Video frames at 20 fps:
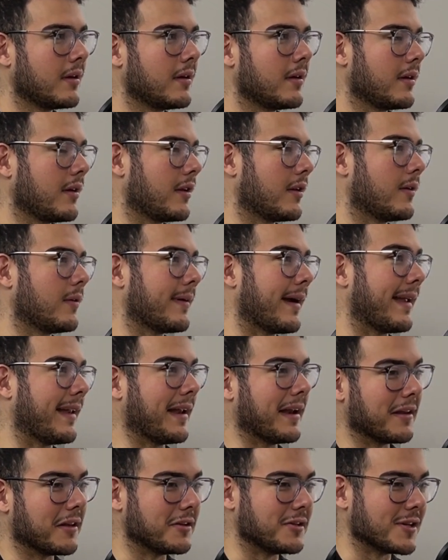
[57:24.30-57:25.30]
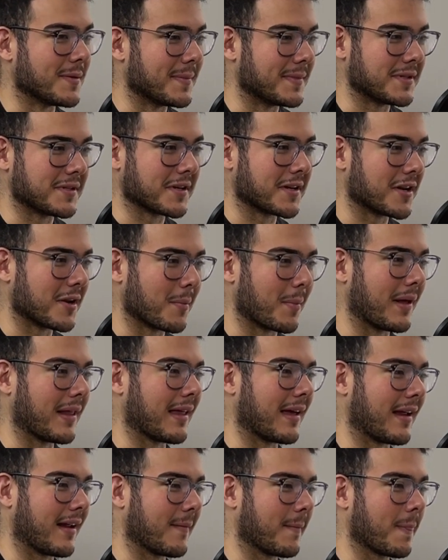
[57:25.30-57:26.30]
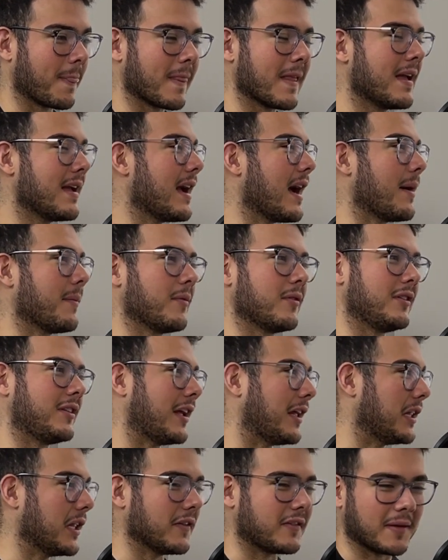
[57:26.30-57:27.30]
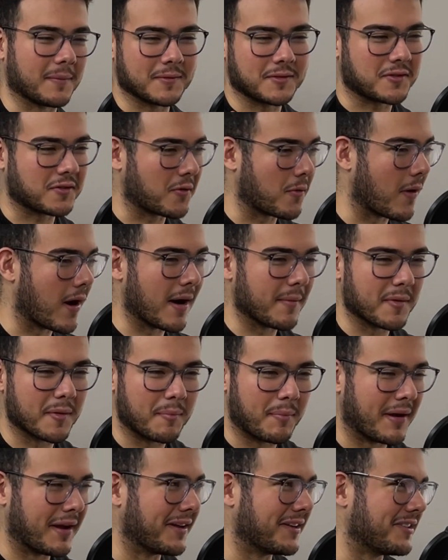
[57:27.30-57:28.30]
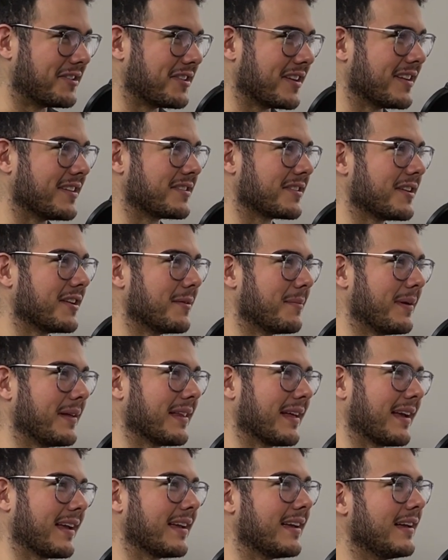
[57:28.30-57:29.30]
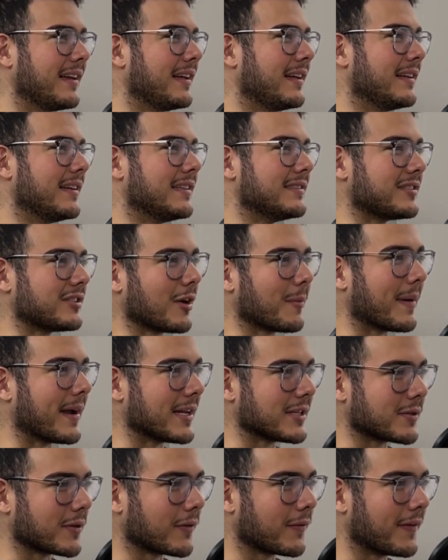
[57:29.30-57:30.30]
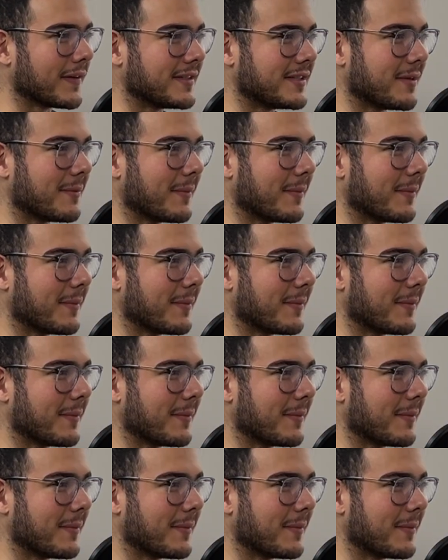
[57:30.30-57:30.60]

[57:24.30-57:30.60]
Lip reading: you know. And hitting the gym isn't gonna be like I'm a deadlift, I'm a squat, I'm a bench. It's gonna be like Stairmaster for 15